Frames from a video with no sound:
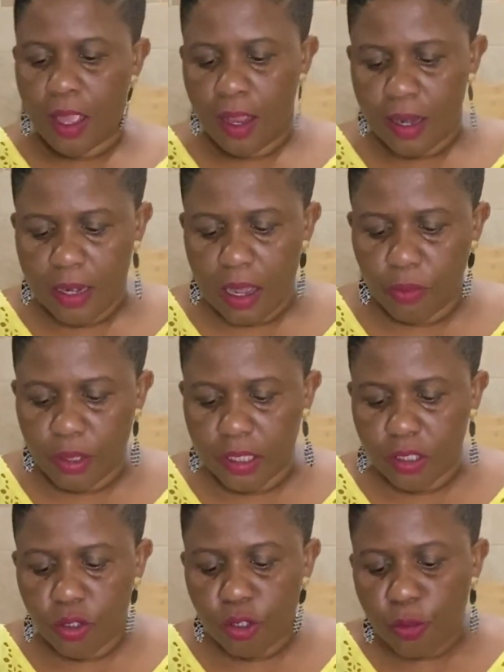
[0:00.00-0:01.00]
Now we need
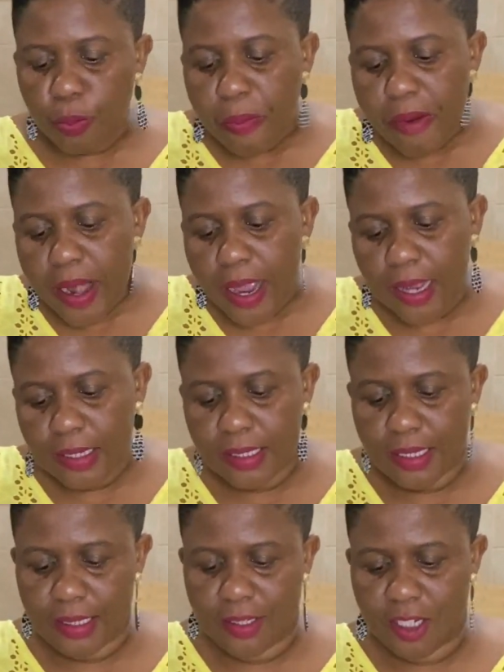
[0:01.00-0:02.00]
to spread the
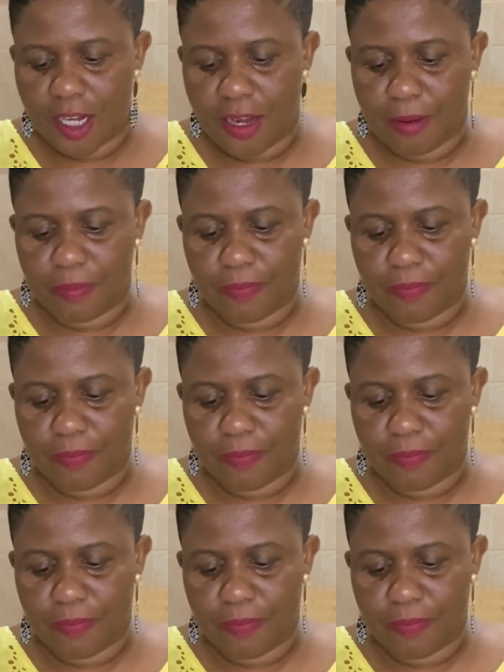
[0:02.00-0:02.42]
jam.